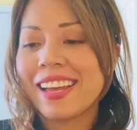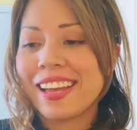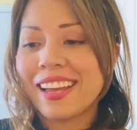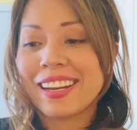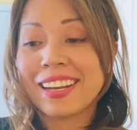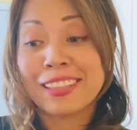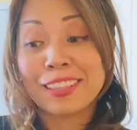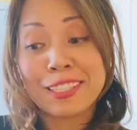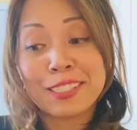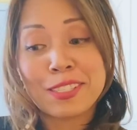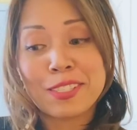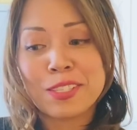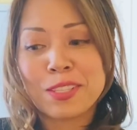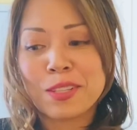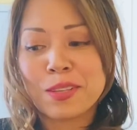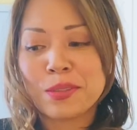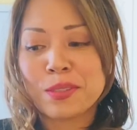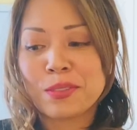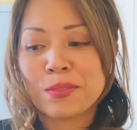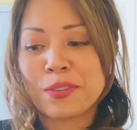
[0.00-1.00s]
And I listened to
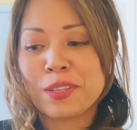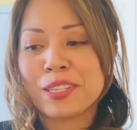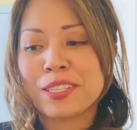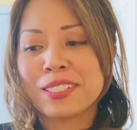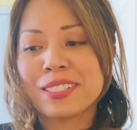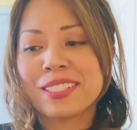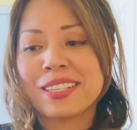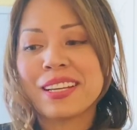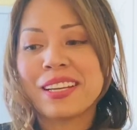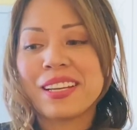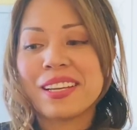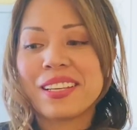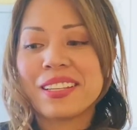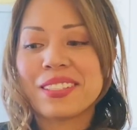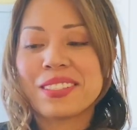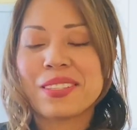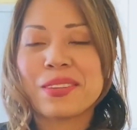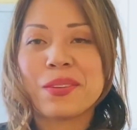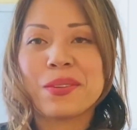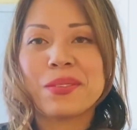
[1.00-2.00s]
those first.
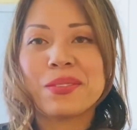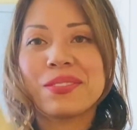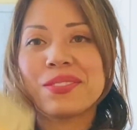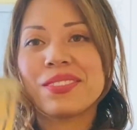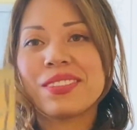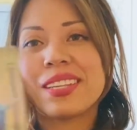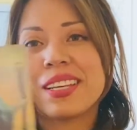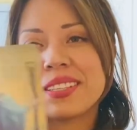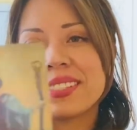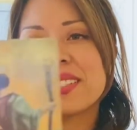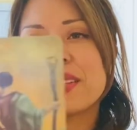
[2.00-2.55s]
So there's